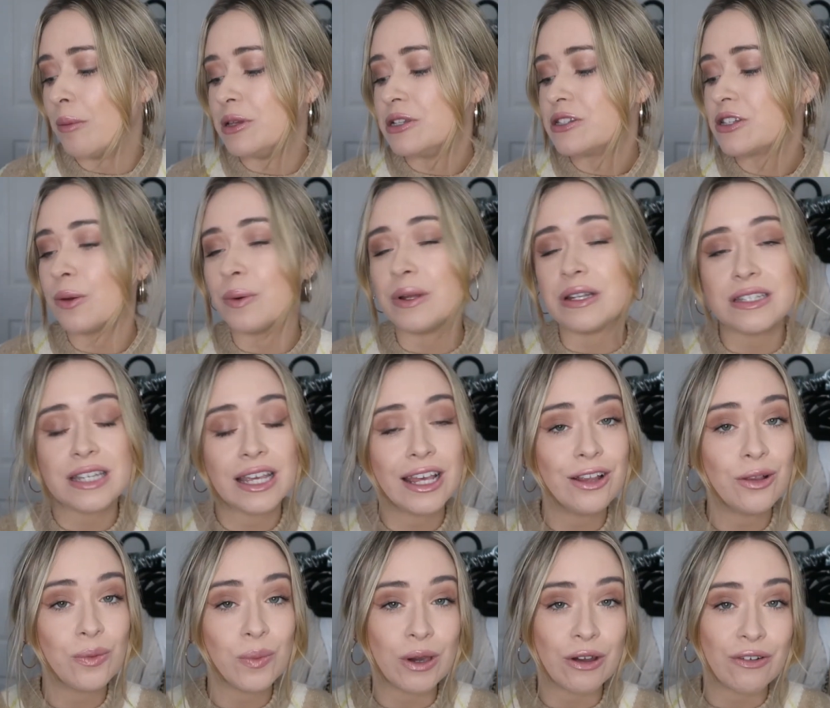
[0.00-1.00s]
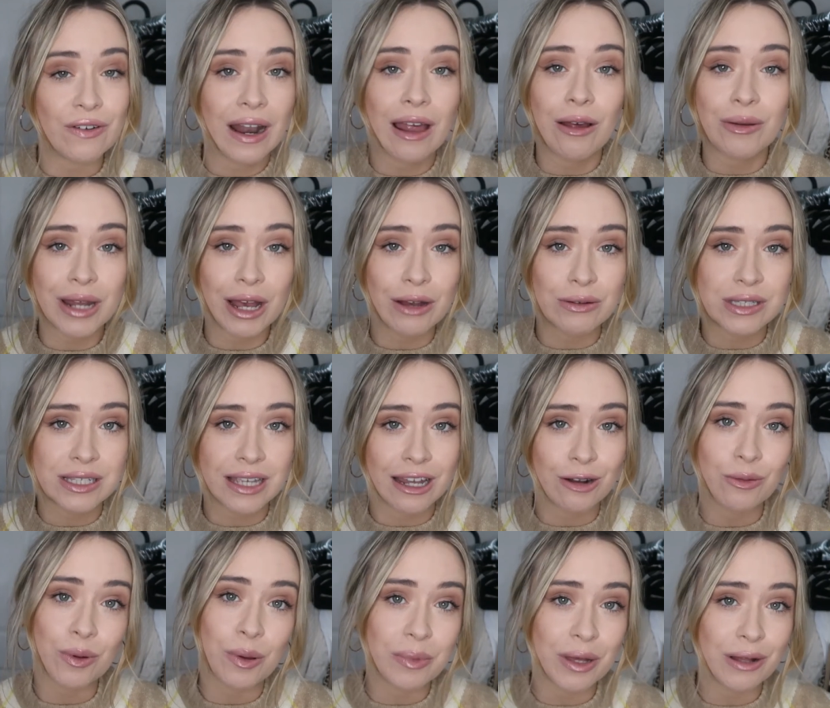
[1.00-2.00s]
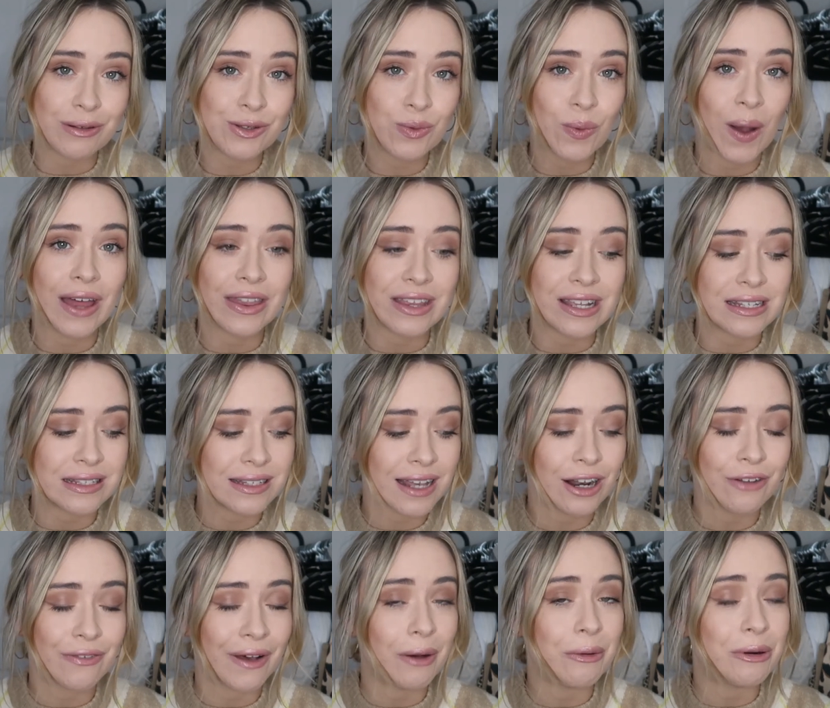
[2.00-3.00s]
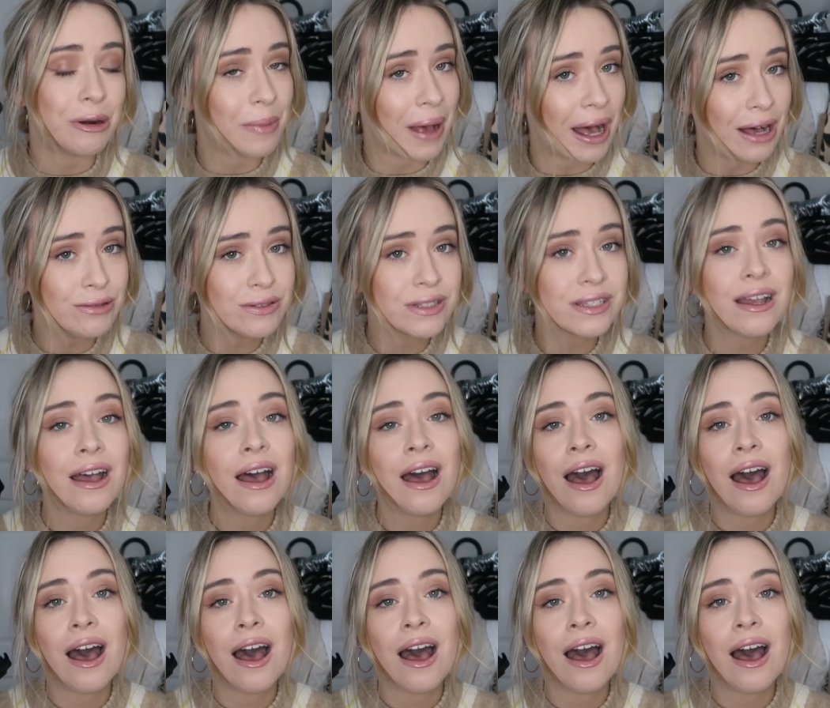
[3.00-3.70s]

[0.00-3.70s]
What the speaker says: So until we are allowed out again, I won't be able to wear these kind of out and about.